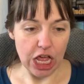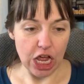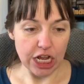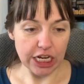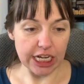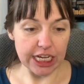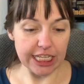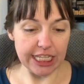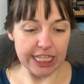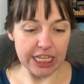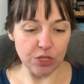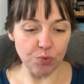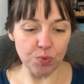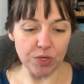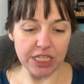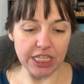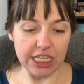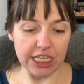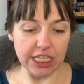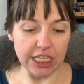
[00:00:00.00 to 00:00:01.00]
Cause this
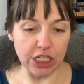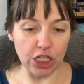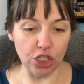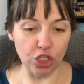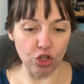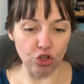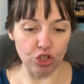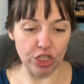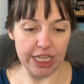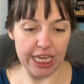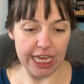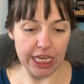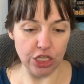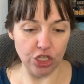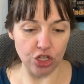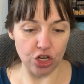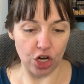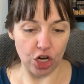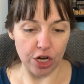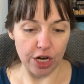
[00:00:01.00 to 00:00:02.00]
was just a little
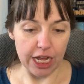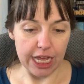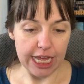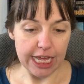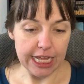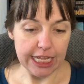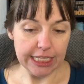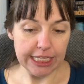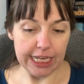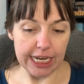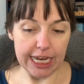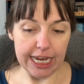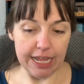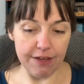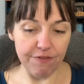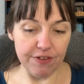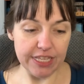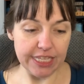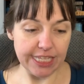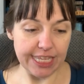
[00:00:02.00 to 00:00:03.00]
teaser. Did it
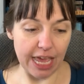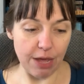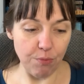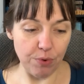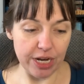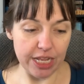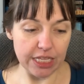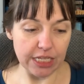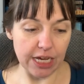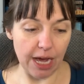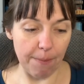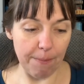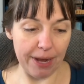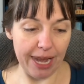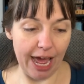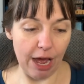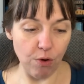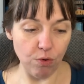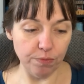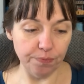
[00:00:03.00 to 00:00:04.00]
even say when it's coming
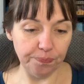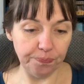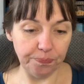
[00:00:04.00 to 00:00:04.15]
out?